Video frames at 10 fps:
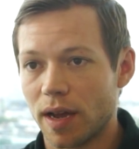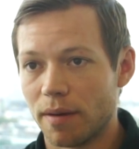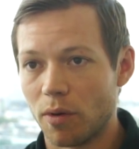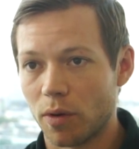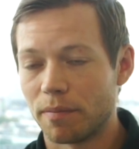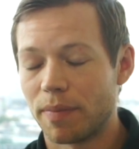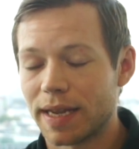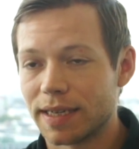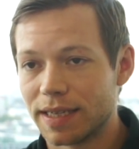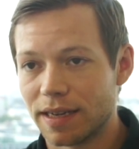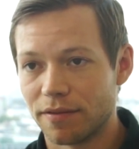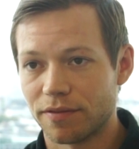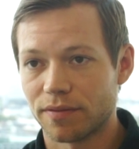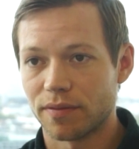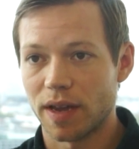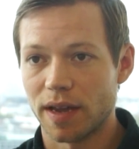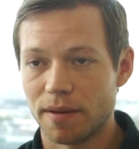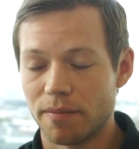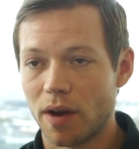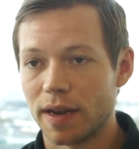uh, more competitive
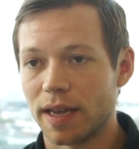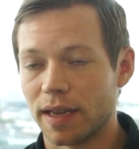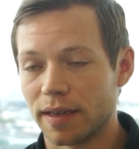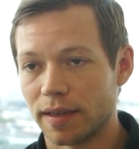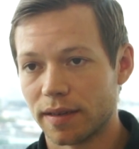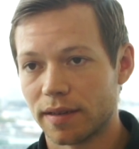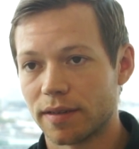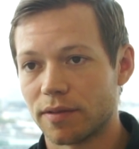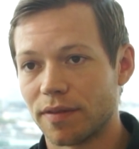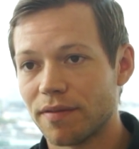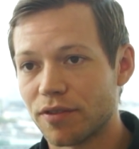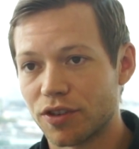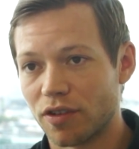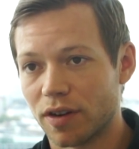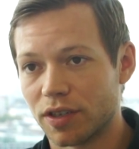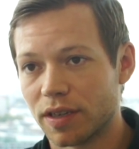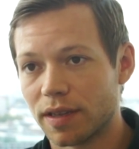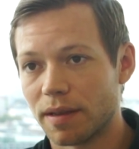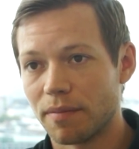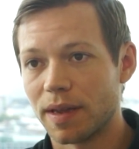uh, mining sort of
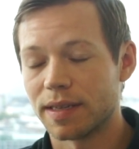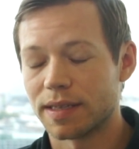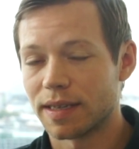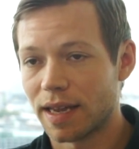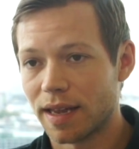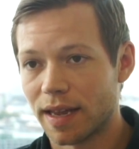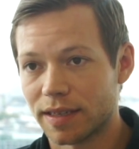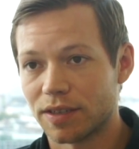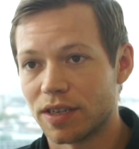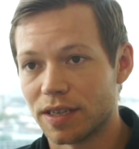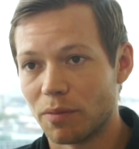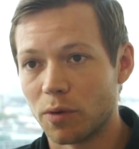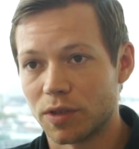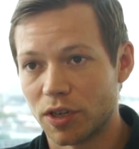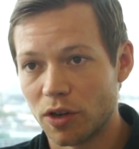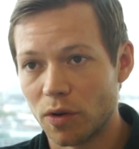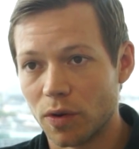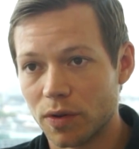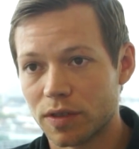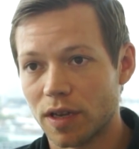infrastructure that means essentially it's more
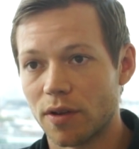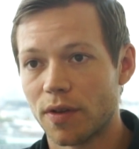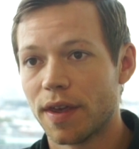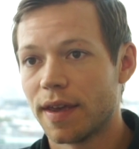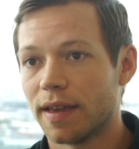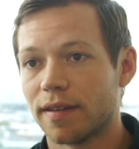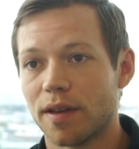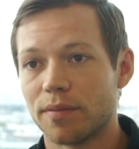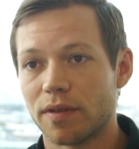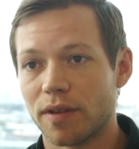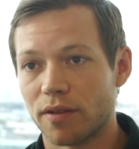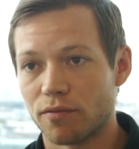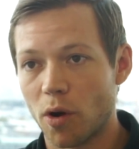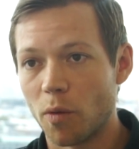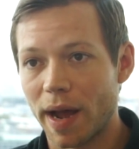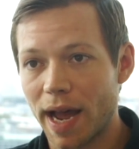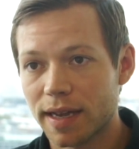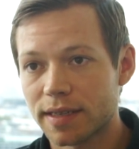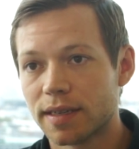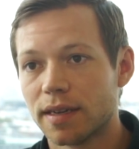secure. So in terms of like
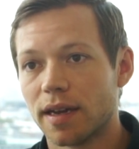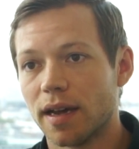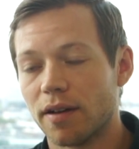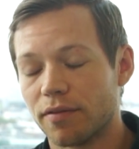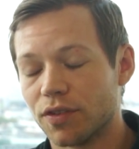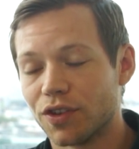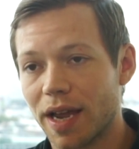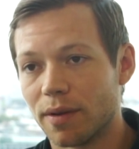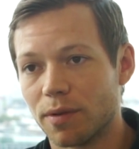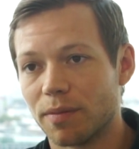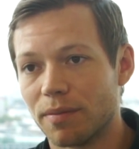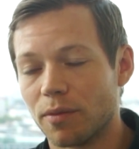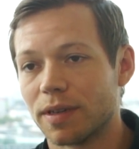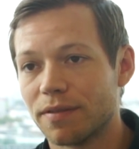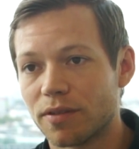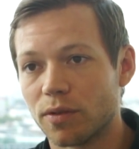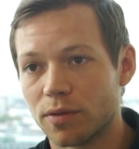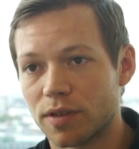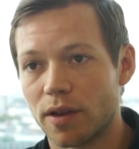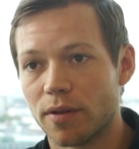rollbacks uh, of the chain would be more
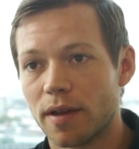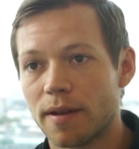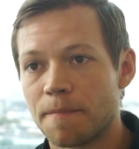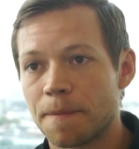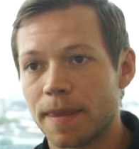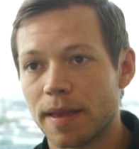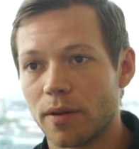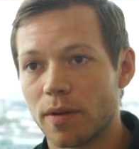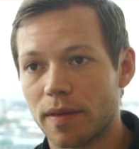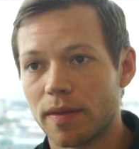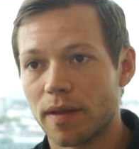difficult. So you know,